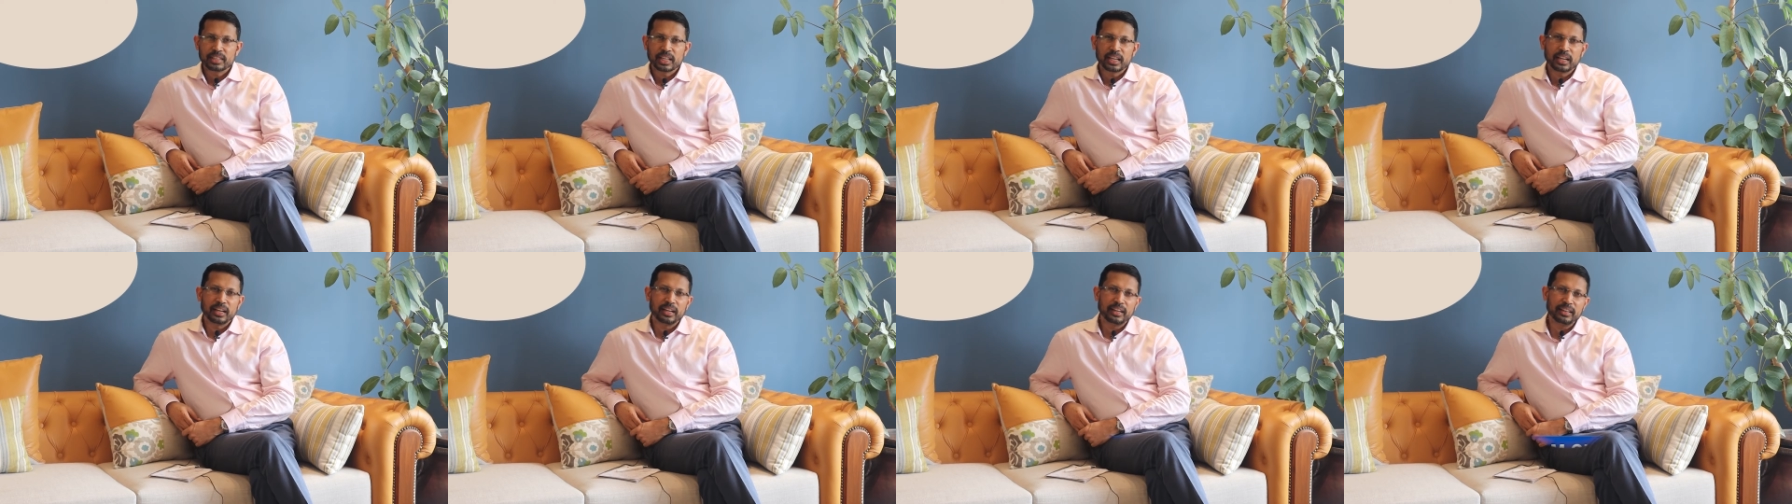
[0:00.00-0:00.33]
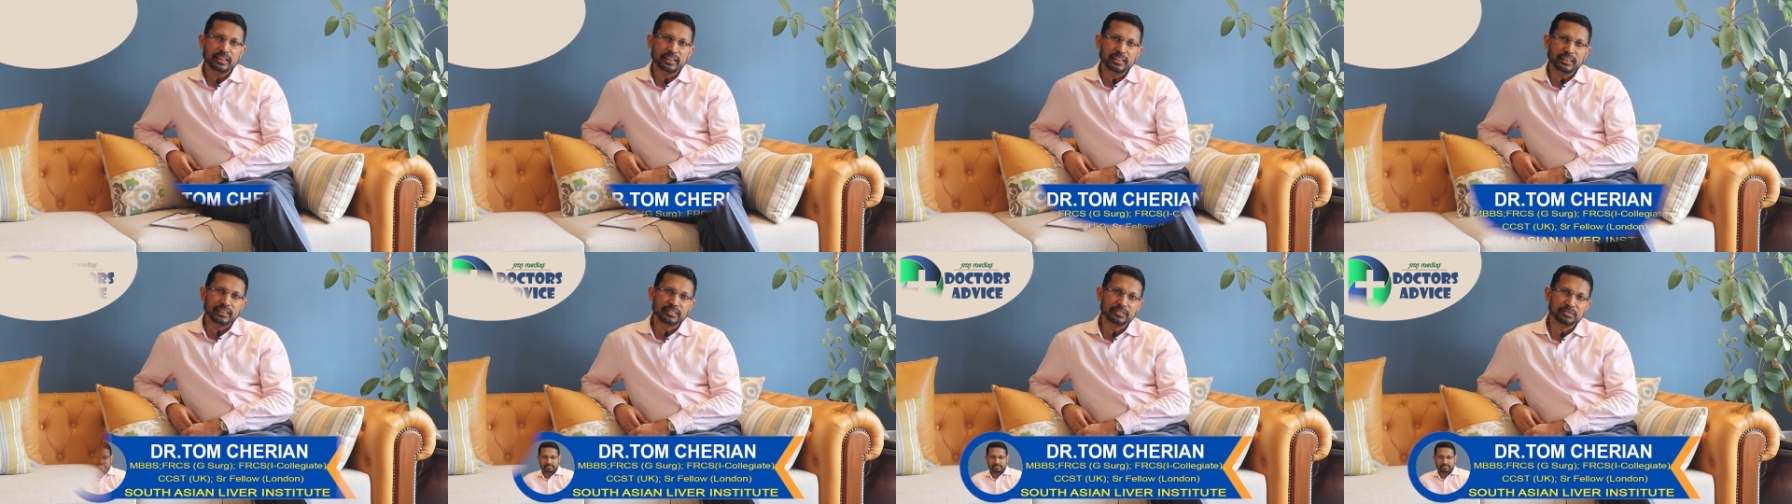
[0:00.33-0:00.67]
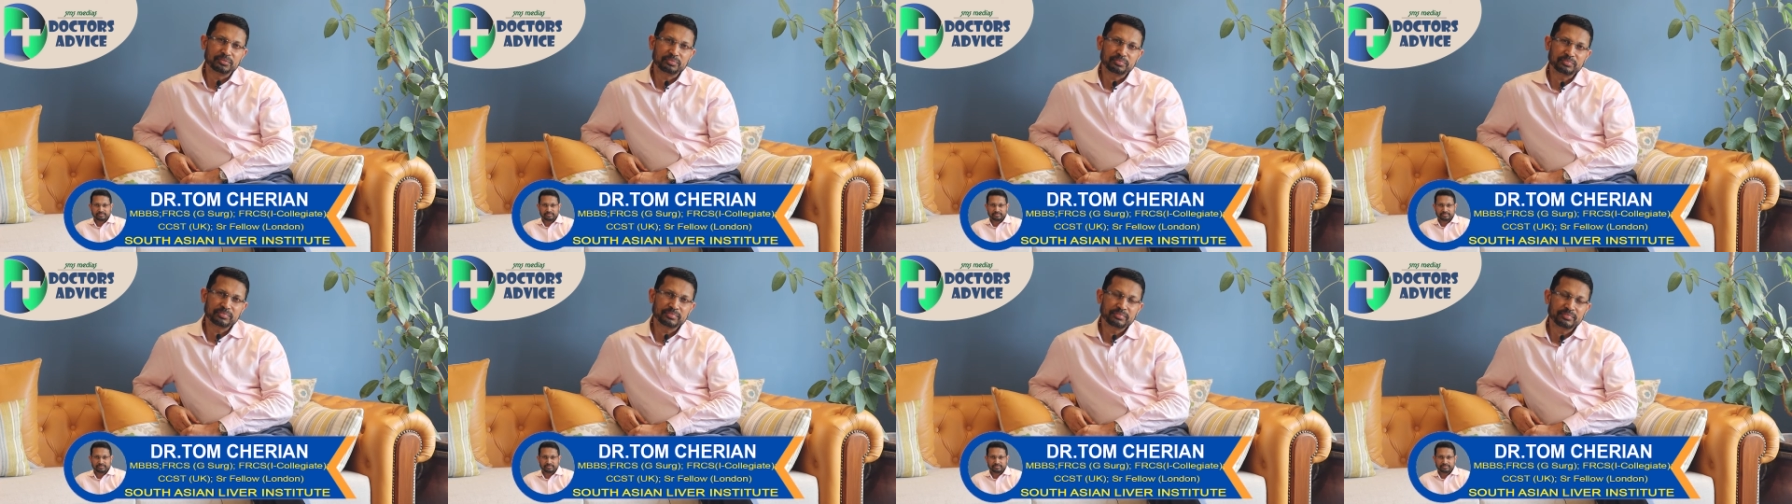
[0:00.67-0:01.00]
Hi,
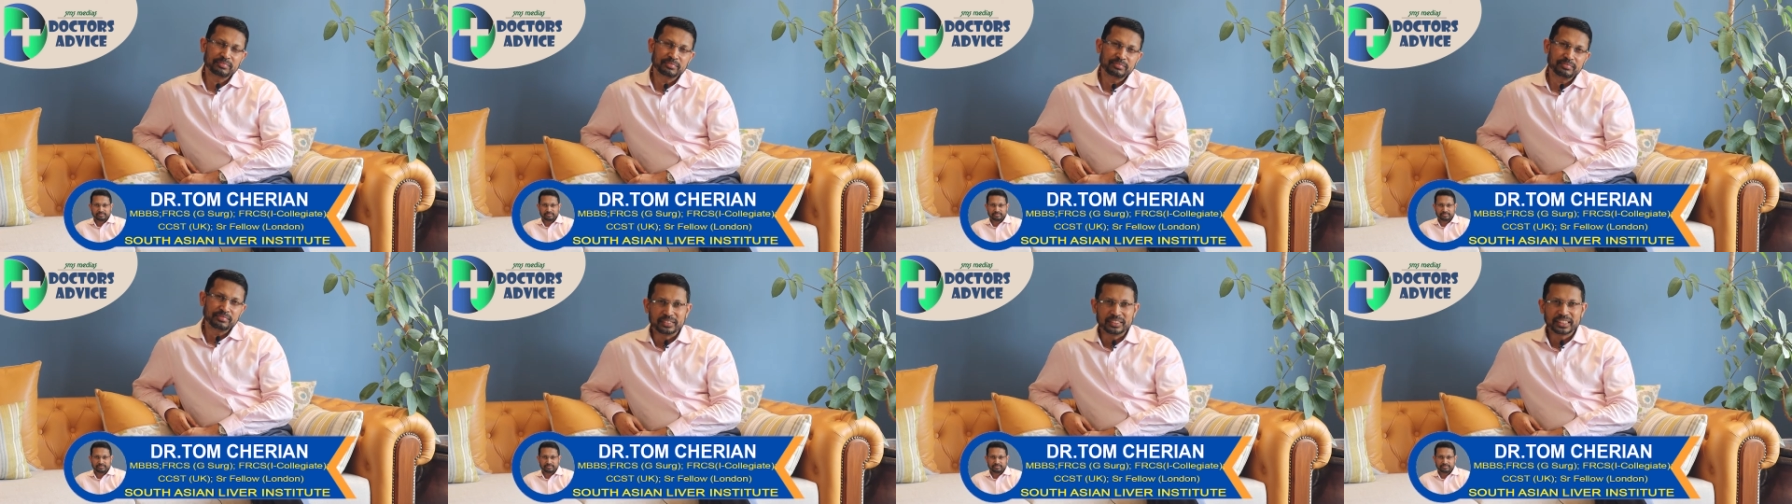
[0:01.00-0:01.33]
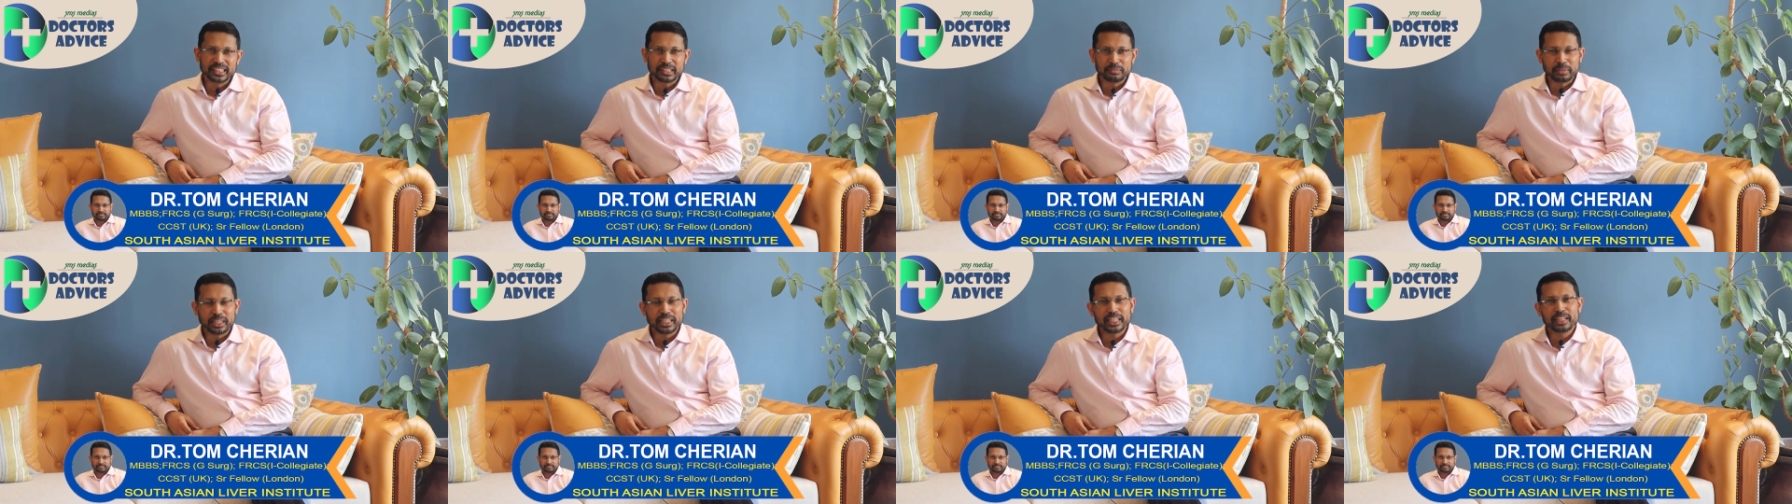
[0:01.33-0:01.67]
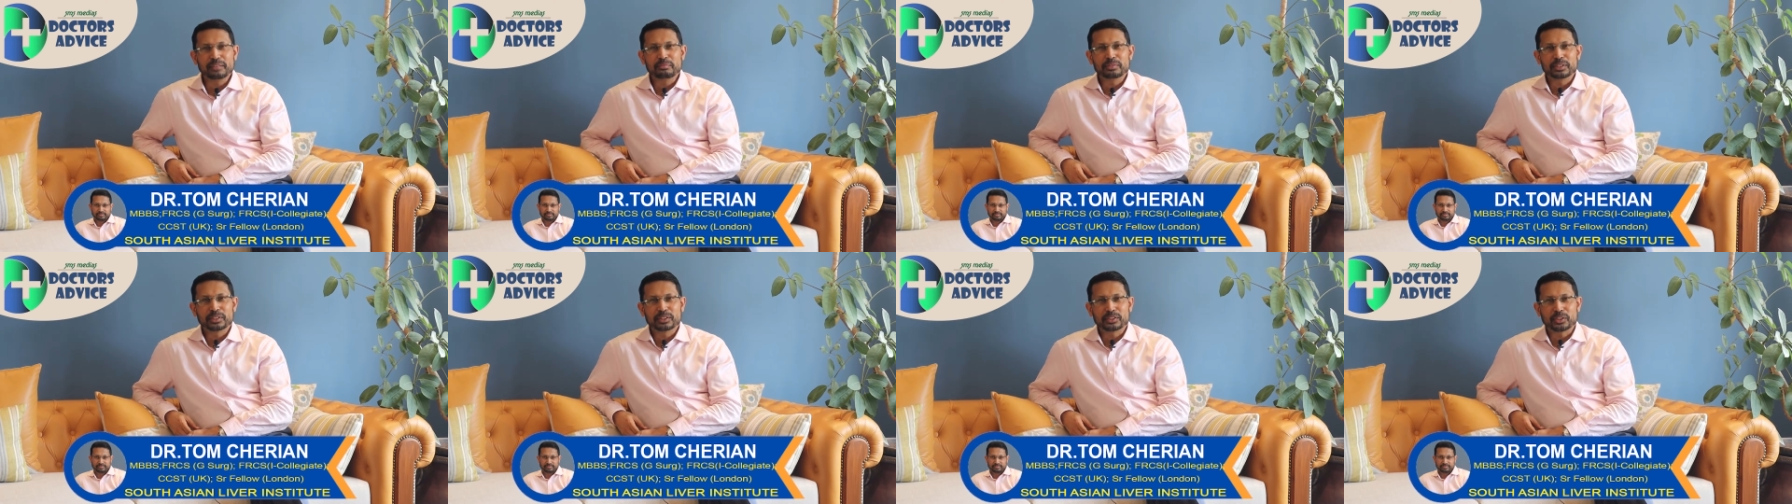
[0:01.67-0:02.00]
my
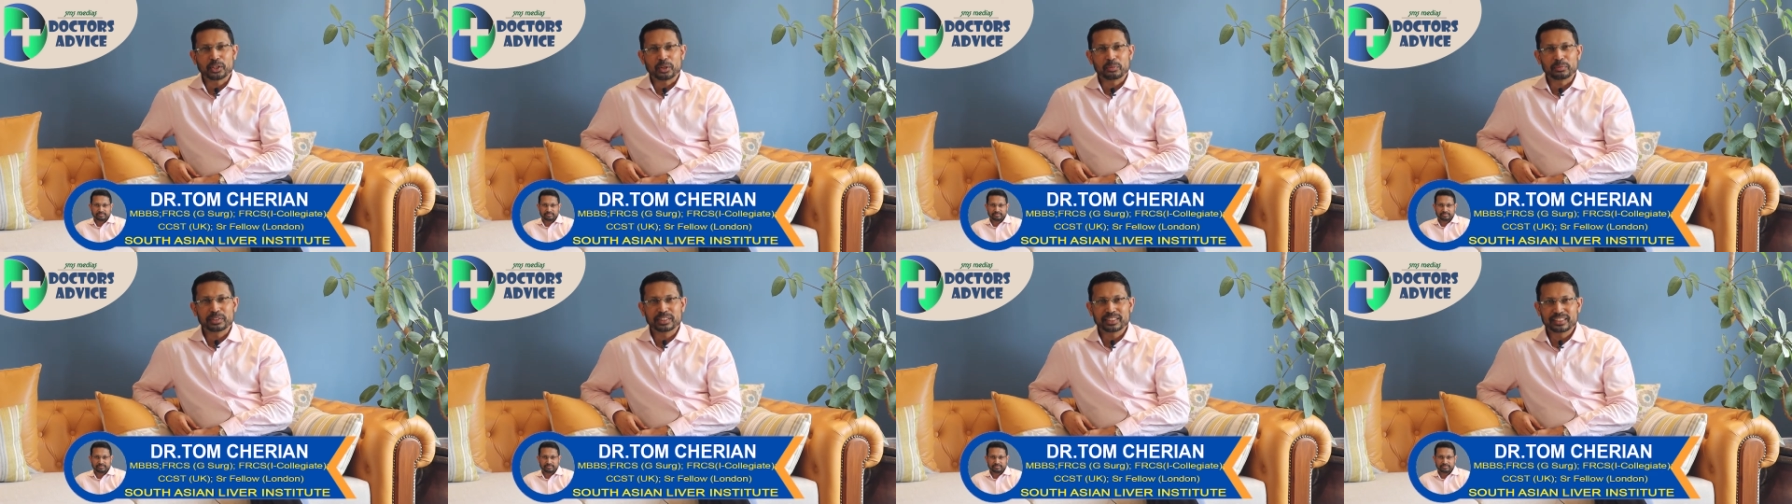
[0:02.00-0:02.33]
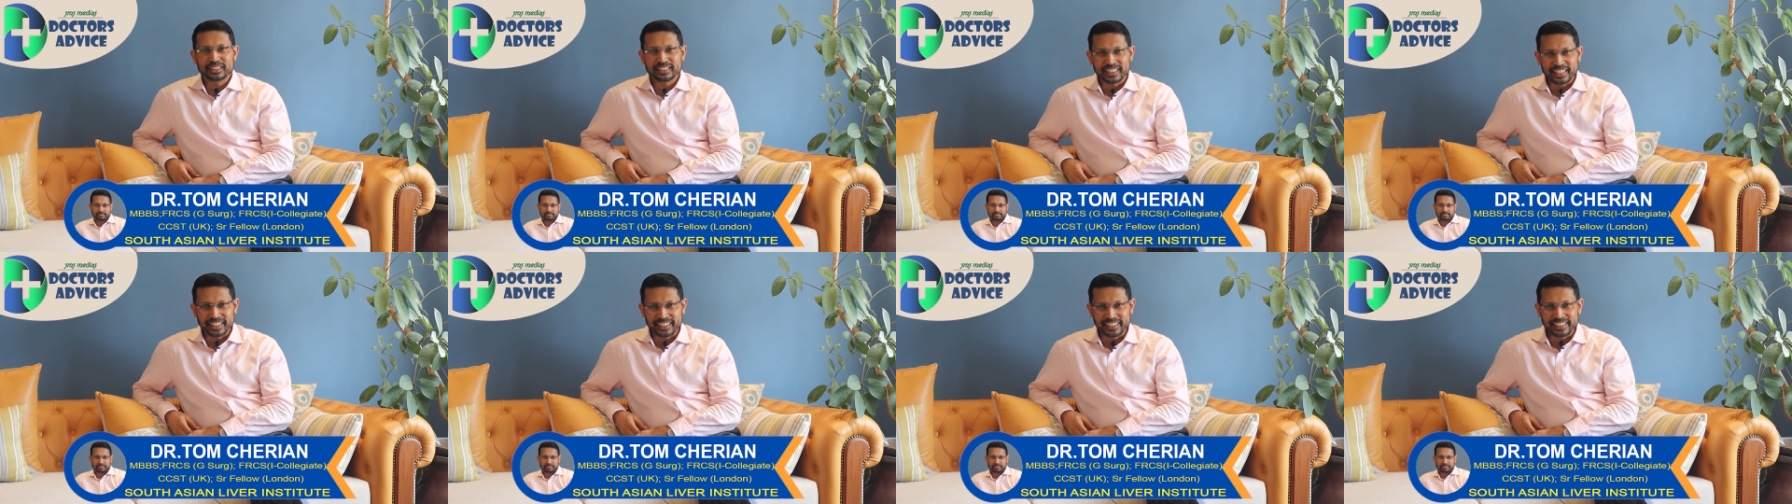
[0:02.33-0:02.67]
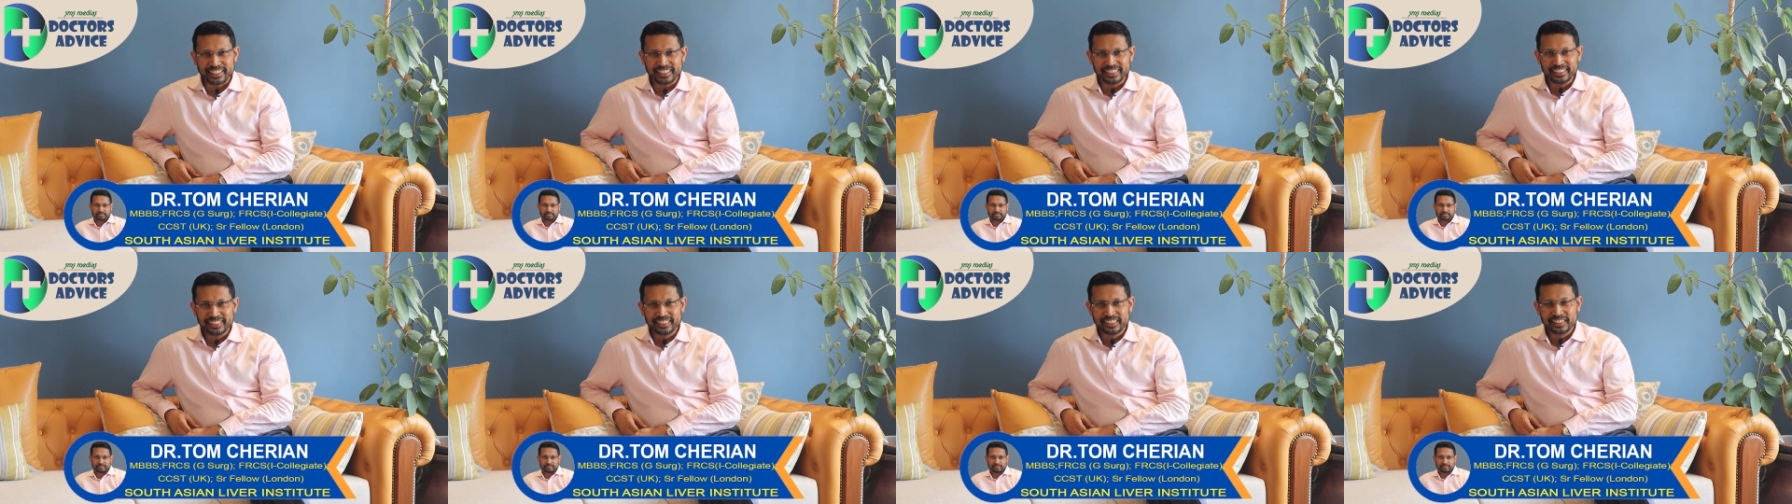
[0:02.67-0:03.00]
name is Thomas
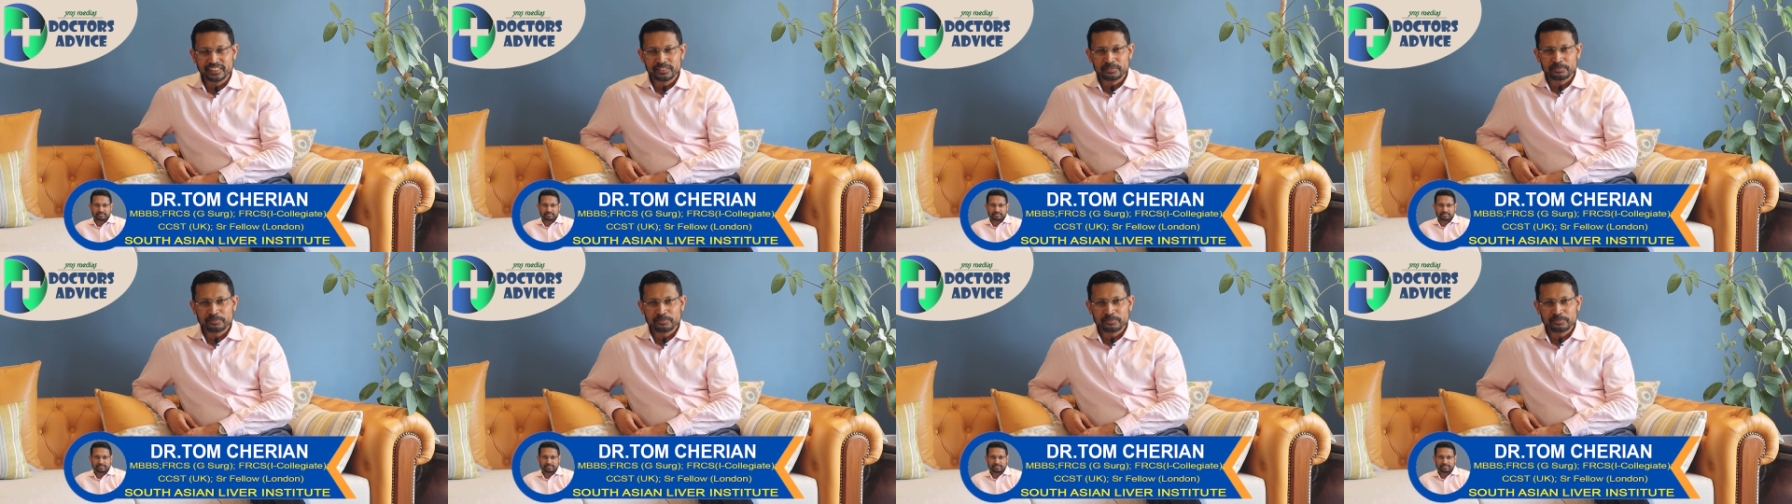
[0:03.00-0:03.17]
Cherian.